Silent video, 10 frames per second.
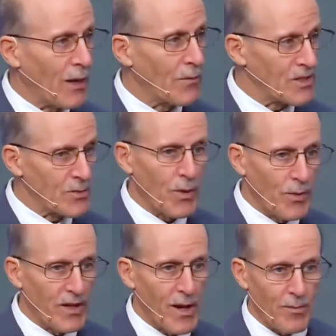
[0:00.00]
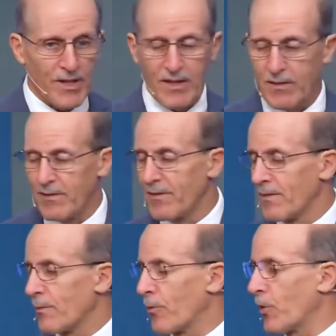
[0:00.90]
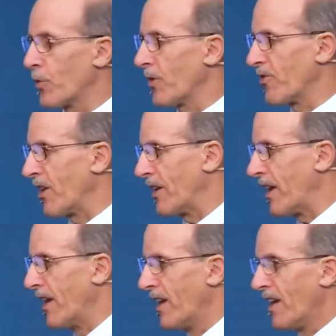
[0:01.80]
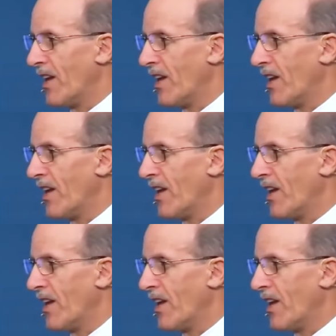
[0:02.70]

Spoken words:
which is what we commonly refer to as Sunday,